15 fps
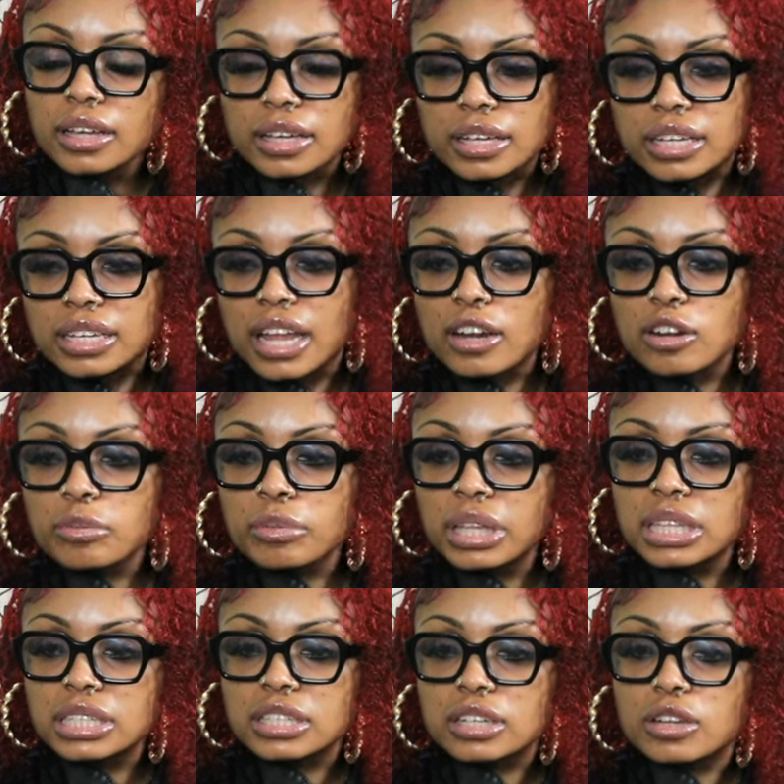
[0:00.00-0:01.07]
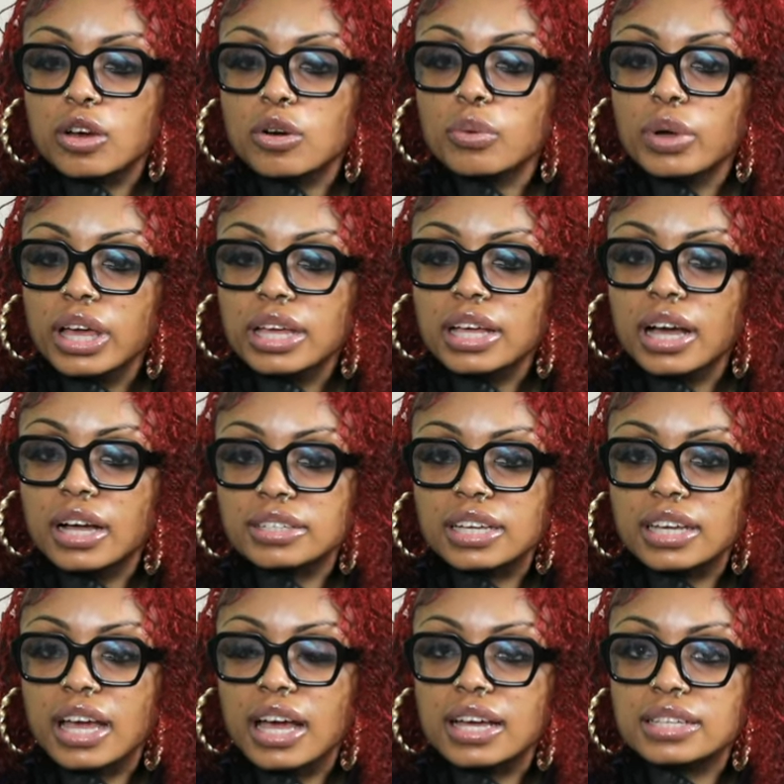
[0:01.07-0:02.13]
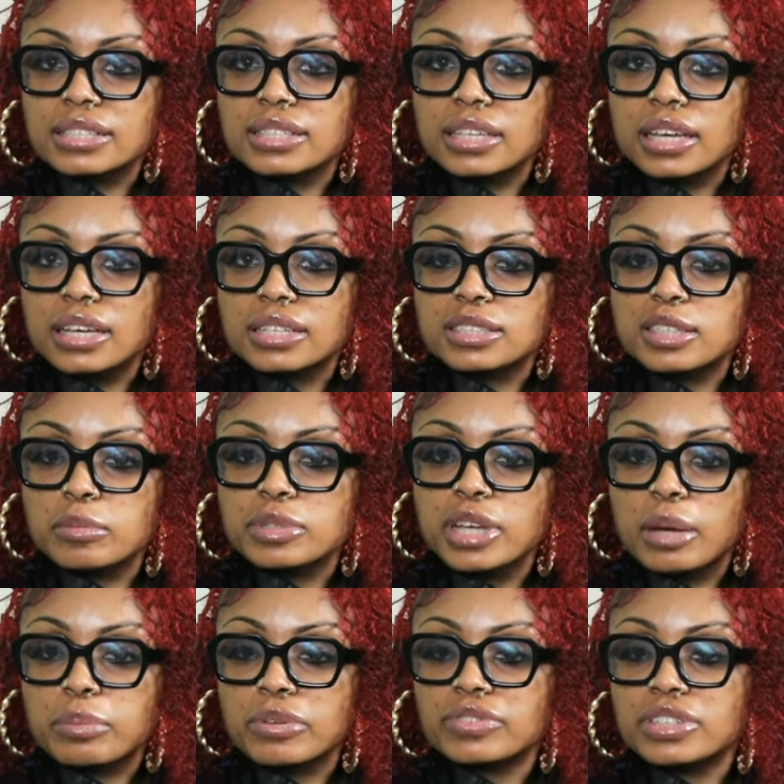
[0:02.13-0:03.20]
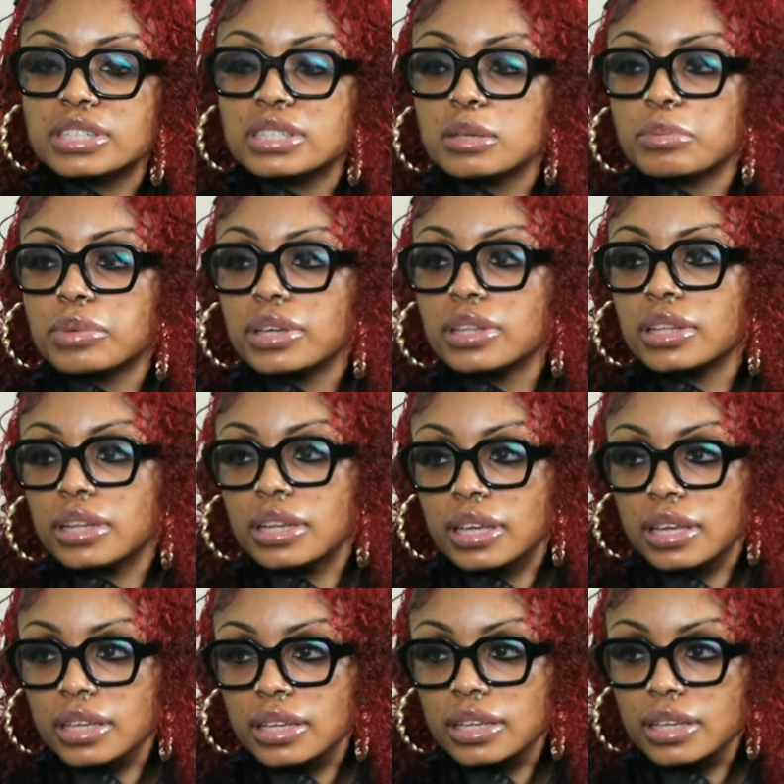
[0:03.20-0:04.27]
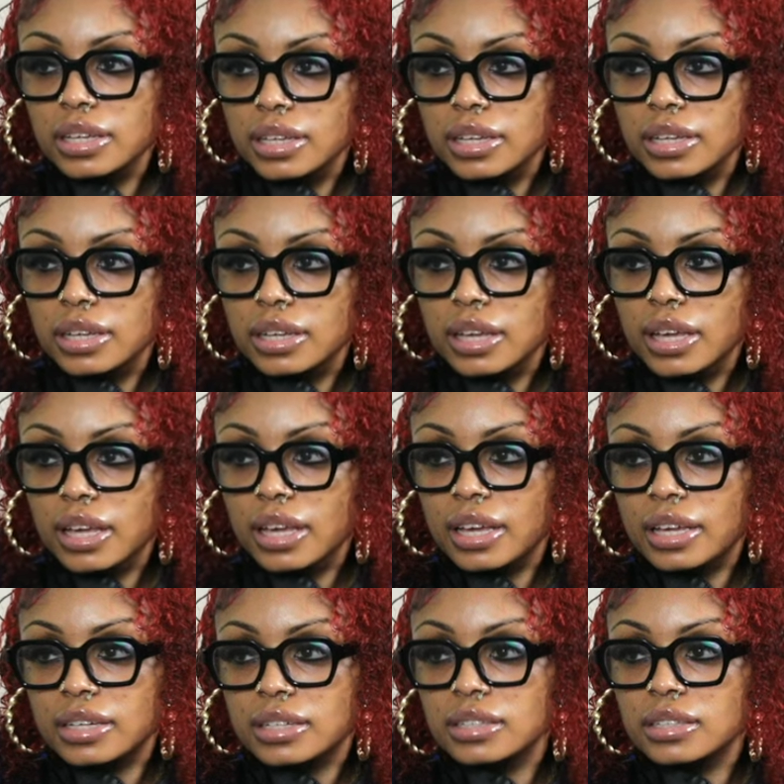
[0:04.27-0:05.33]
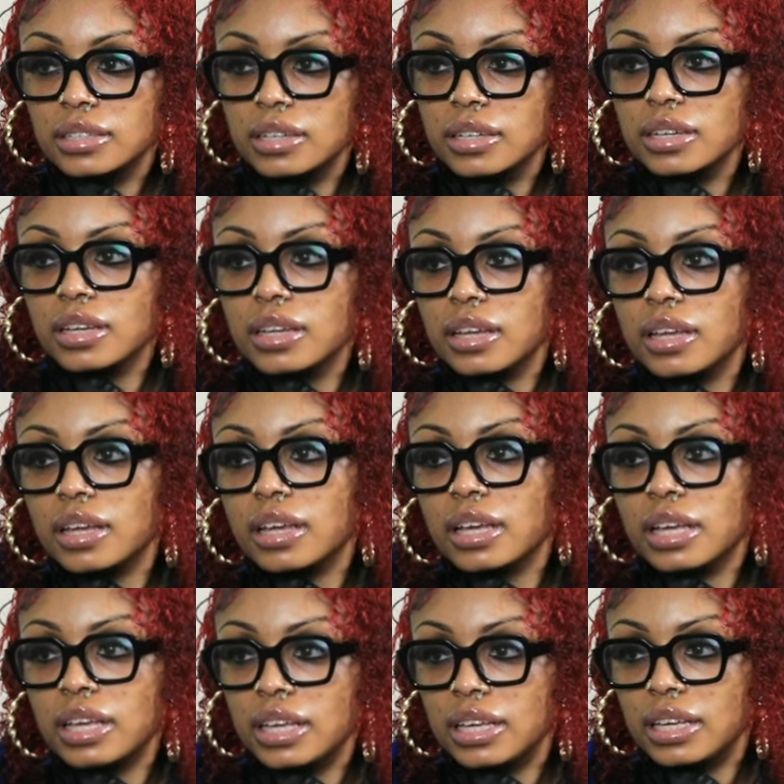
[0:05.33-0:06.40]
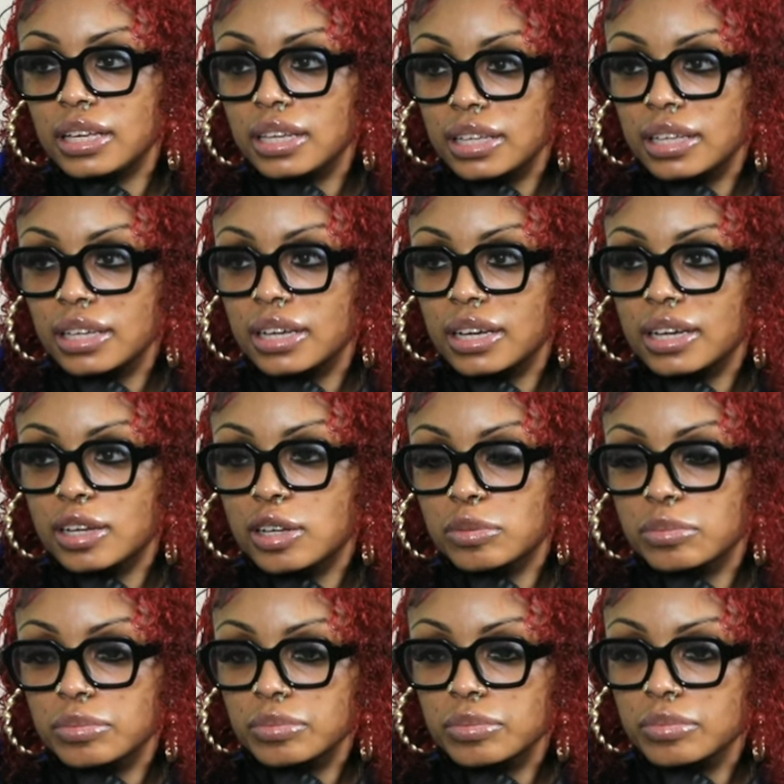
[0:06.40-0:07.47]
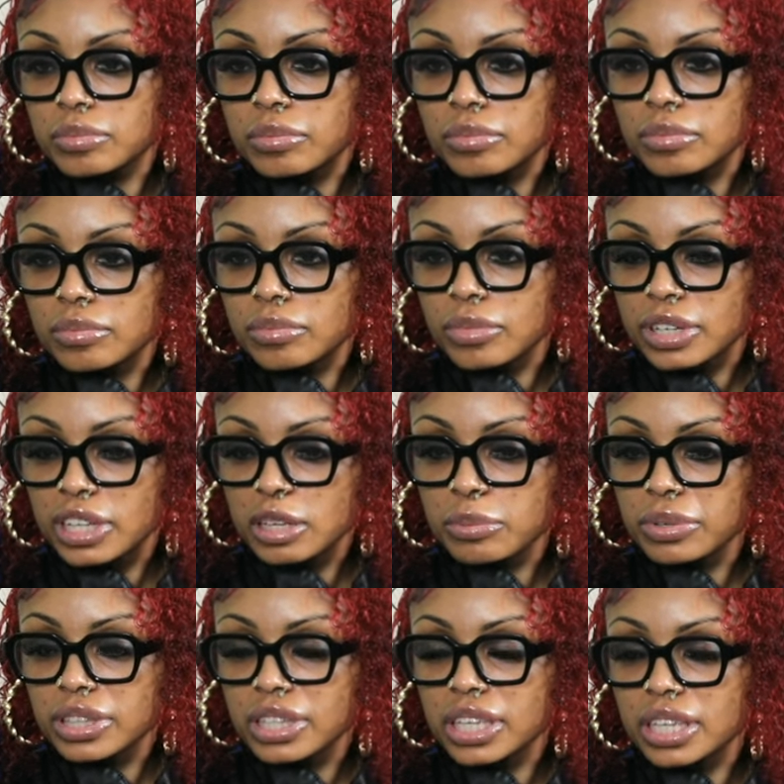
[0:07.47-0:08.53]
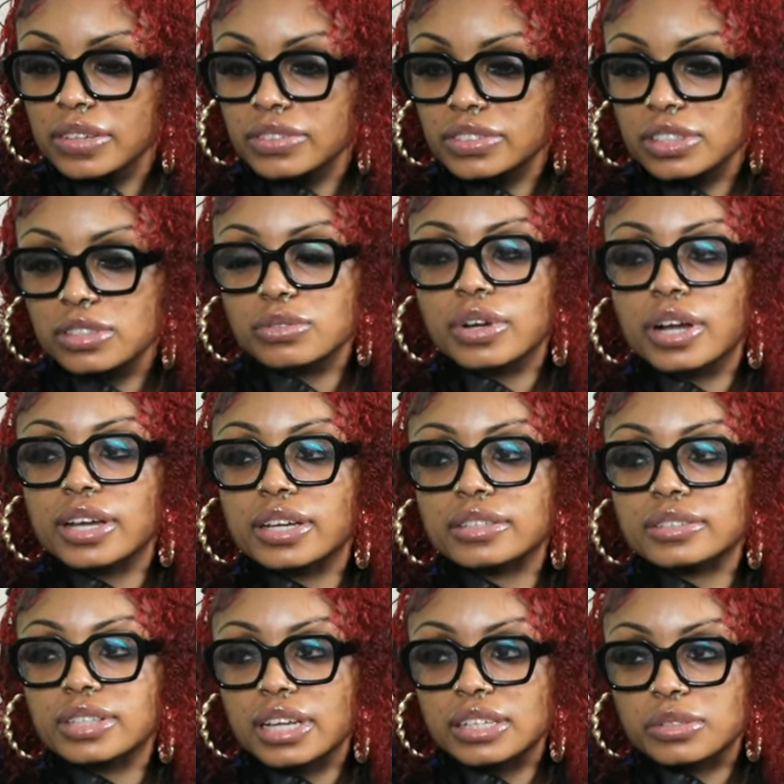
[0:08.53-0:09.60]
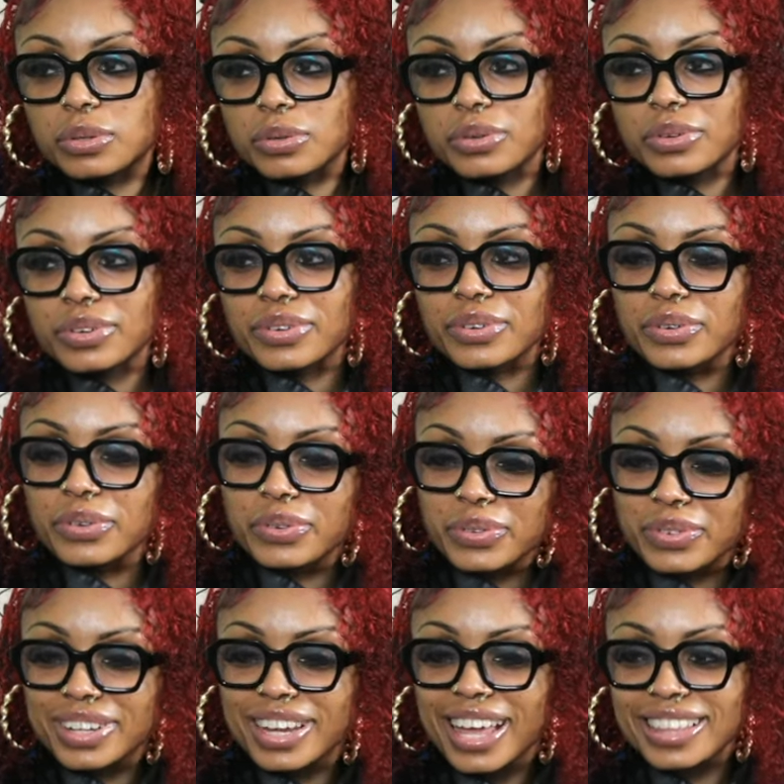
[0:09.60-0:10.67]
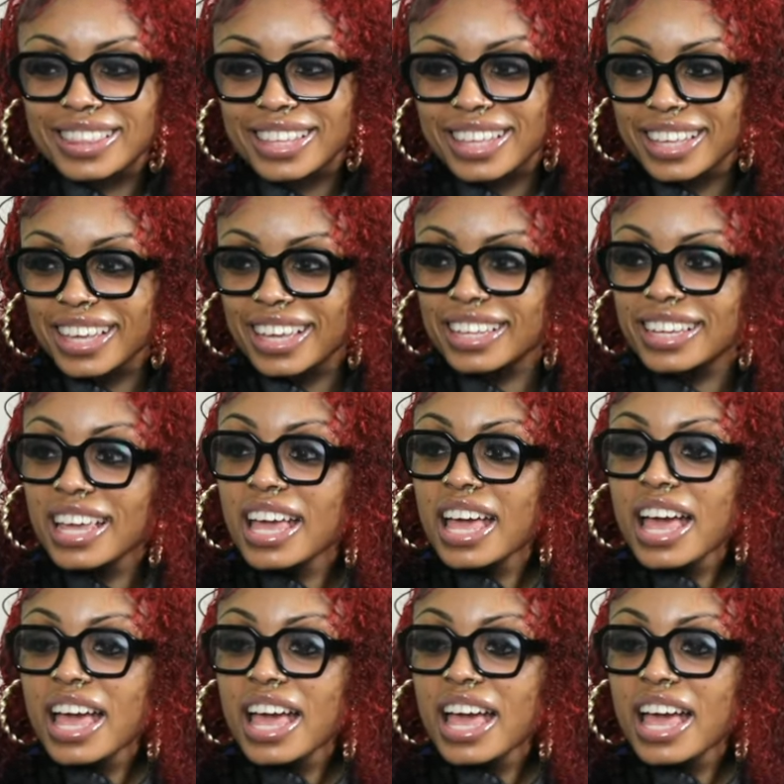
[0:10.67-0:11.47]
and I don't mean this in no way, Kanye has some type of disability, and he what he believes is right. That's what I think. And